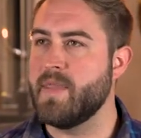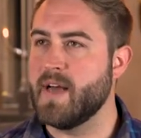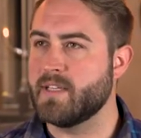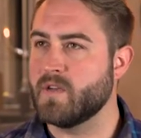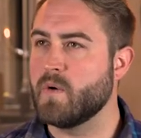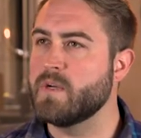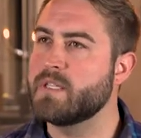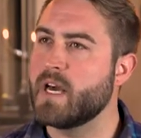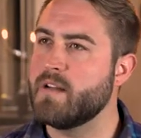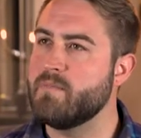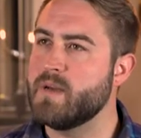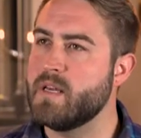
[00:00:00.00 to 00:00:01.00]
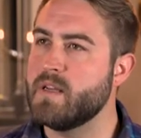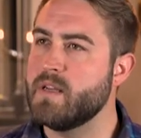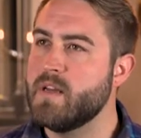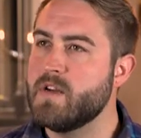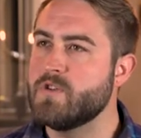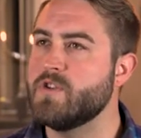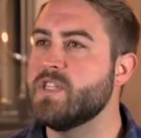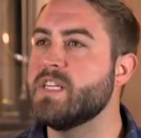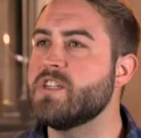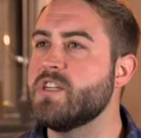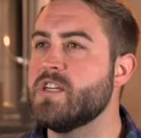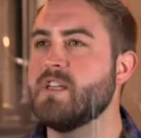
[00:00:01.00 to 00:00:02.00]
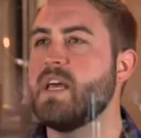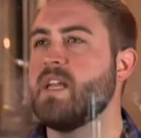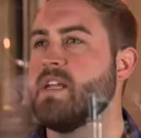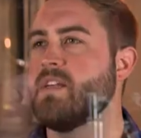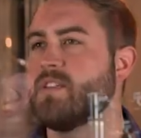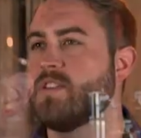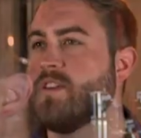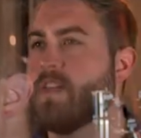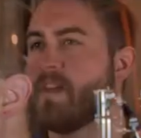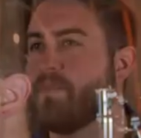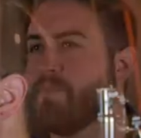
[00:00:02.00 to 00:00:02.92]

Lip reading: and that's always kind of been tradition and history.